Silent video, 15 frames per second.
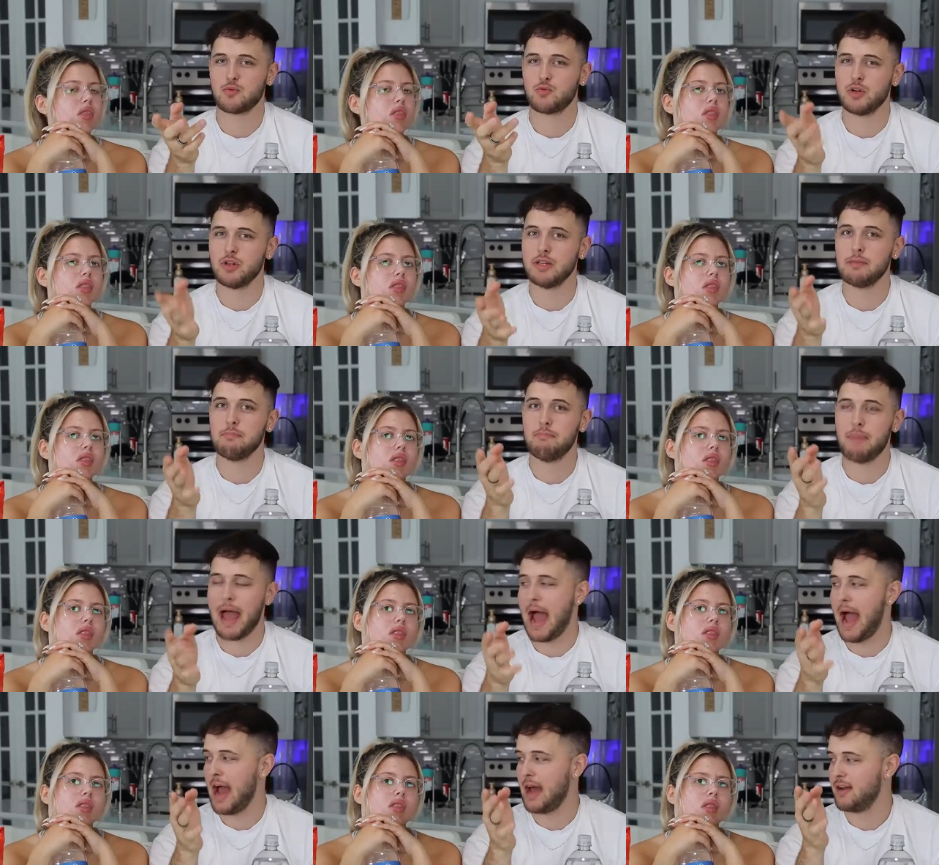Speaker 1: a really
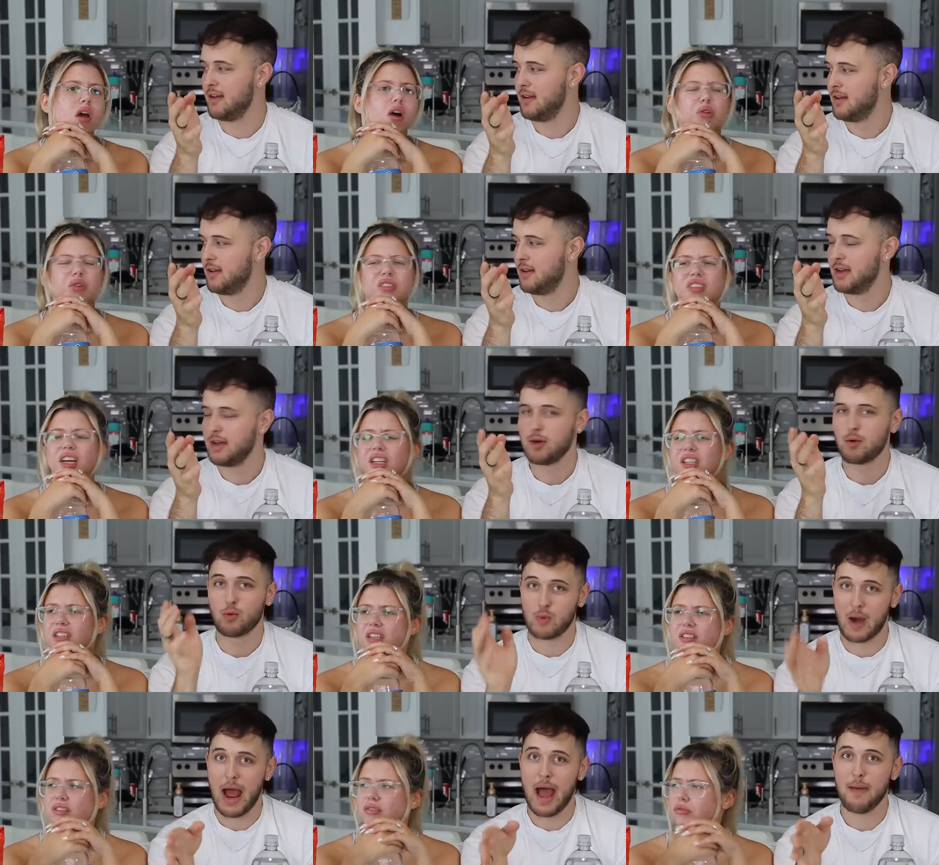bad
Speaker 2: oh, Dasani
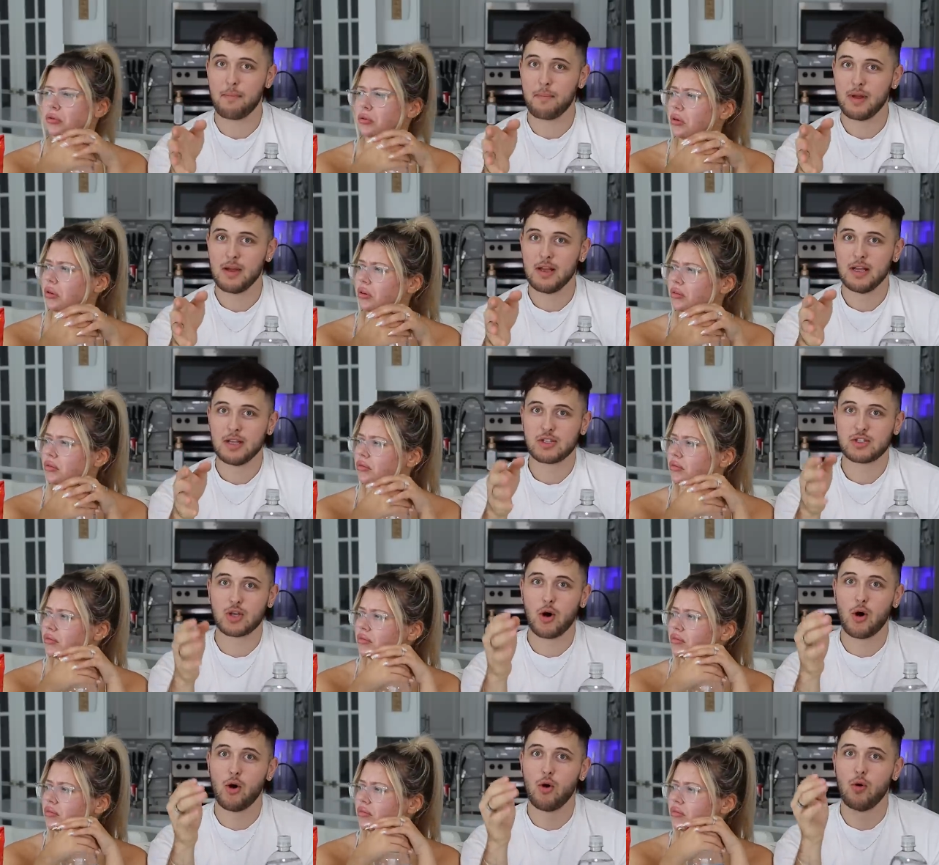tastes rep.
Speaker 1: So